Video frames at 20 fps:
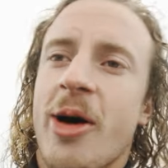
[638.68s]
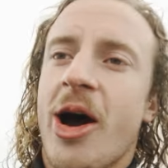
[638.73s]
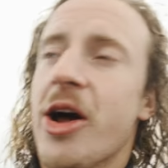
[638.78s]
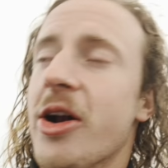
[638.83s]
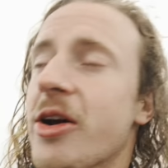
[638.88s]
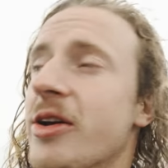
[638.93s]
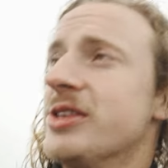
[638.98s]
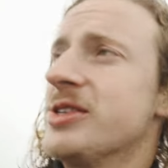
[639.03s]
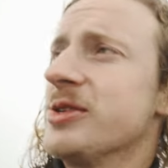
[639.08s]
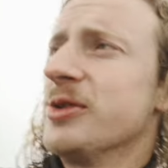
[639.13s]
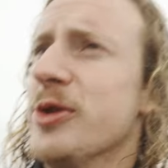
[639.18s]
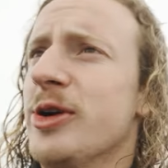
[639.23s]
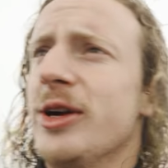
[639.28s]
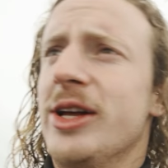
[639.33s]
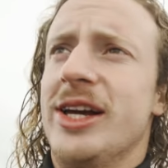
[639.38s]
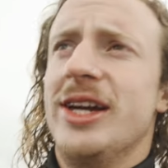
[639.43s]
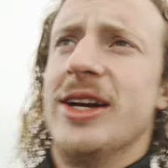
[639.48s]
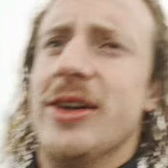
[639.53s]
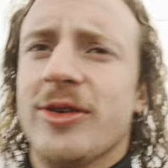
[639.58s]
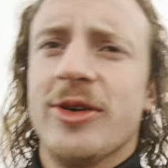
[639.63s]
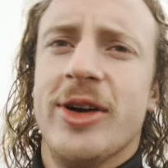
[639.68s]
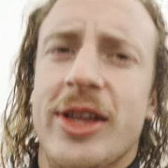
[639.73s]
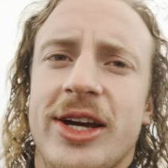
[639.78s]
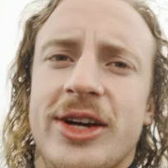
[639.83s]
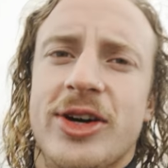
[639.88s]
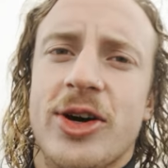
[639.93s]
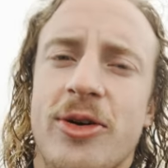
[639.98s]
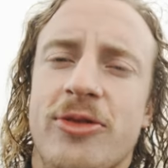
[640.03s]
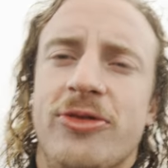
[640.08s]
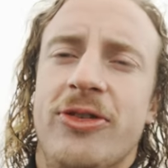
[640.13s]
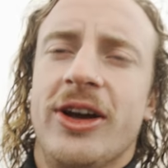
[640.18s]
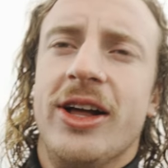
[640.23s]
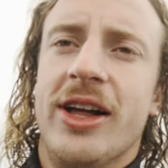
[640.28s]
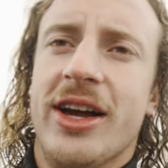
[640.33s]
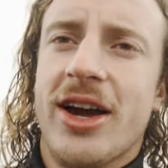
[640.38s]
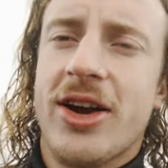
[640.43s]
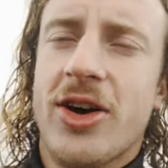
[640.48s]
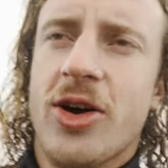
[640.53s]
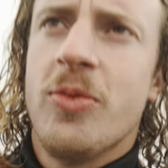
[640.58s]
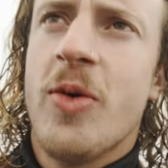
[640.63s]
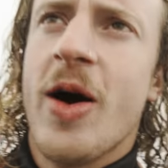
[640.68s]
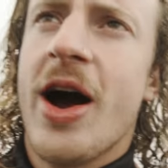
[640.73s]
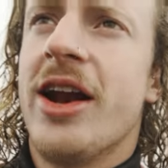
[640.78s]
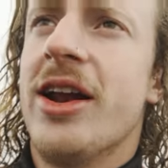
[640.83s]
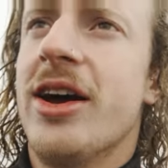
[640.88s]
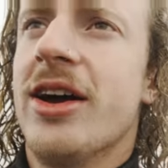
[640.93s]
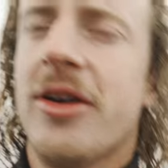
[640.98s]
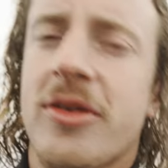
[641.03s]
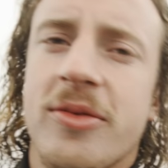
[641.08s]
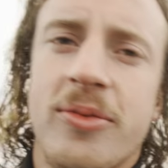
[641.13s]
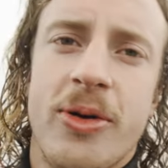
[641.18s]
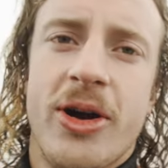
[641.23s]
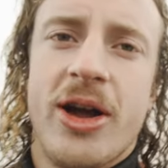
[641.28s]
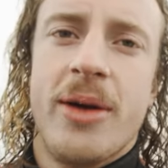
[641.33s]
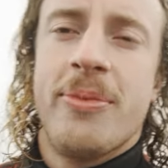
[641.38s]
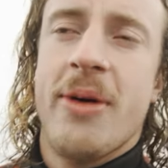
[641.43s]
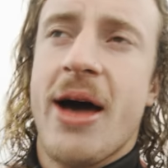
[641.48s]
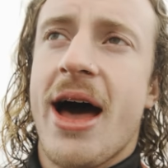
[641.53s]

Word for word: motor, it's a really, really good feeling and good way to bring it